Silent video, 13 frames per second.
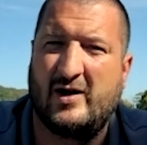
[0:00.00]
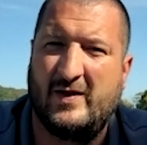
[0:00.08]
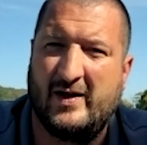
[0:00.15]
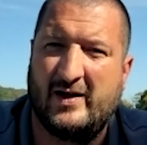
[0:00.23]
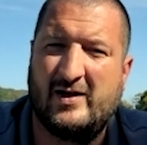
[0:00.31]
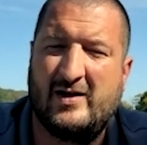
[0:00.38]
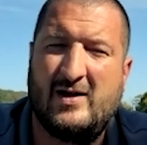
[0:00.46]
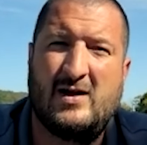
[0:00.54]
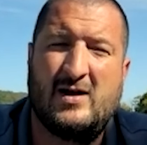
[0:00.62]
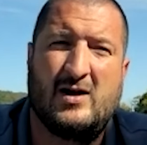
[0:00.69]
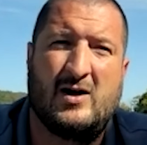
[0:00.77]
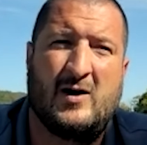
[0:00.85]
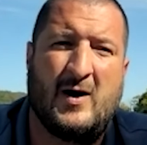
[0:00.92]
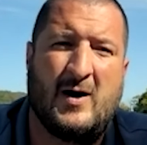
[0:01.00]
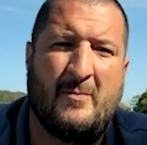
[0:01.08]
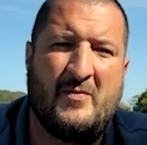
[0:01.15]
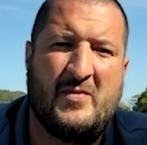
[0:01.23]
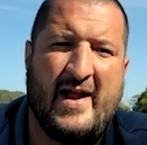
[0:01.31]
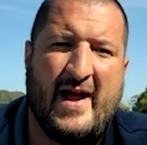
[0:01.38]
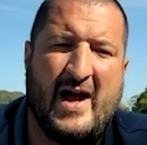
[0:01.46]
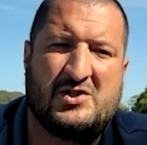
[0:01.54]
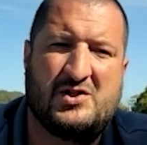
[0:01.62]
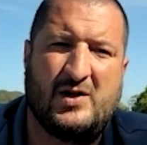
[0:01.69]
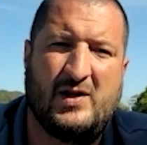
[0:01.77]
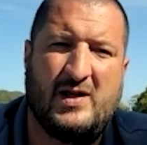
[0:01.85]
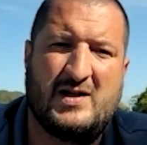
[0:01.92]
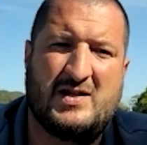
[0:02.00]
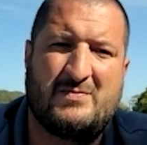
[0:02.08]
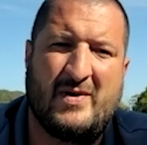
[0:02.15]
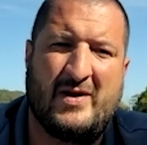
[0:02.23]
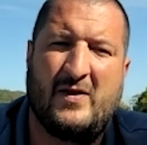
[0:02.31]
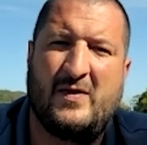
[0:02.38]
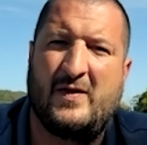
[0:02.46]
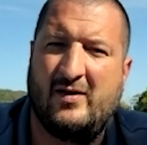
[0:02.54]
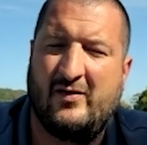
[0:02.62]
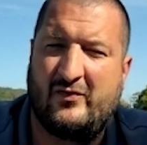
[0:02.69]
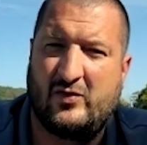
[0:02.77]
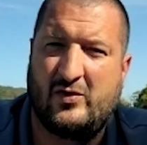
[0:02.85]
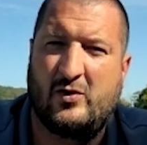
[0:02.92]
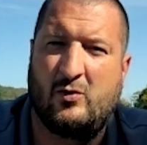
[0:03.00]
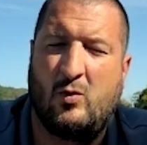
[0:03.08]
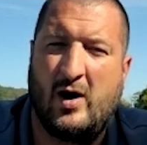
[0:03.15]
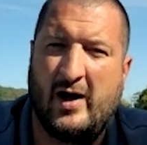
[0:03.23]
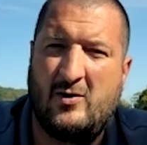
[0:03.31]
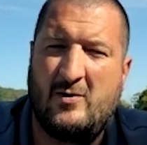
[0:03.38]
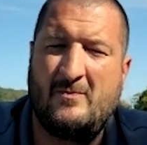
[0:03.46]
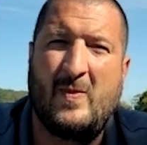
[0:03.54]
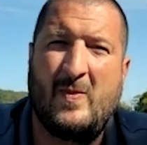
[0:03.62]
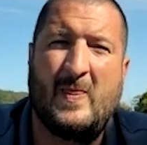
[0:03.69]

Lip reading: I think nationally it's been a thing for a little while,